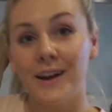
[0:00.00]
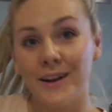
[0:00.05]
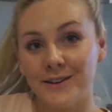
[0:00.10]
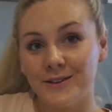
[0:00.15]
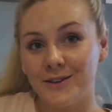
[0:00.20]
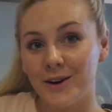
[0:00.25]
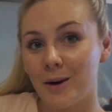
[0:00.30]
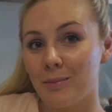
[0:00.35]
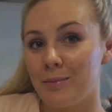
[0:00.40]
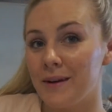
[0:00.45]

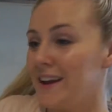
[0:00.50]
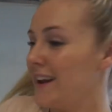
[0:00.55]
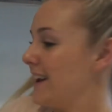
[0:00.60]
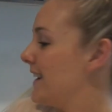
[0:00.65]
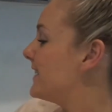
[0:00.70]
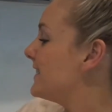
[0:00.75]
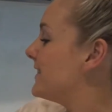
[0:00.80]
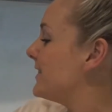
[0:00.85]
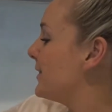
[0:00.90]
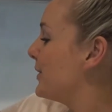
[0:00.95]
topping
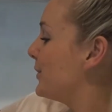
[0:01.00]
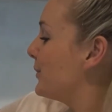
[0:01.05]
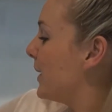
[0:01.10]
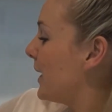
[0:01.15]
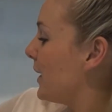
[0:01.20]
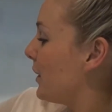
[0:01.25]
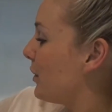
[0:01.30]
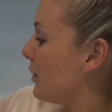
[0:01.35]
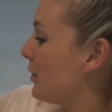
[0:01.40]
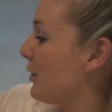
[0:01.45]
it
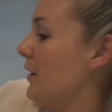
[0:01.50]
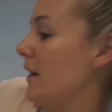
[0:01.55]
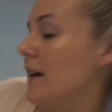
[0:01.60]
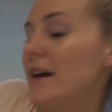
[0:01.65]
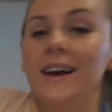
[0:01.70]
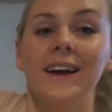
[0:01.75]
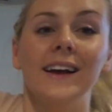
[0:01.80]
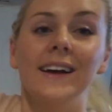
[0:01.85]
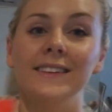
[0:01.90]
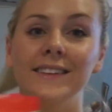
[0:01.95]
with
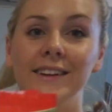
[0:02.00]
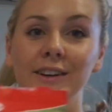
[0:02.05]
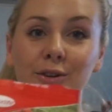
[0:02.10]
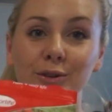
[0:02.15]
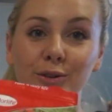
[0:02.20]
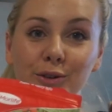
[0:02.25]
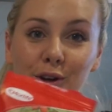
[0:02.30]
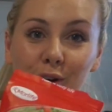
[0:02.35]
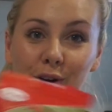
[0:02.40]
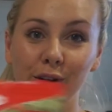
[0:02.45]

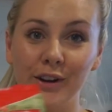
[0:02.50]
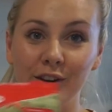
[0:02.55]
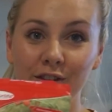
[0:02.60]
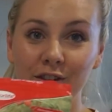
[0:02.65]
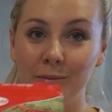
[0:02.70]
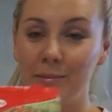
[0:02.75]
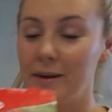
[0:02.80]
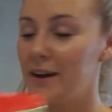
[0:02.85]
little goji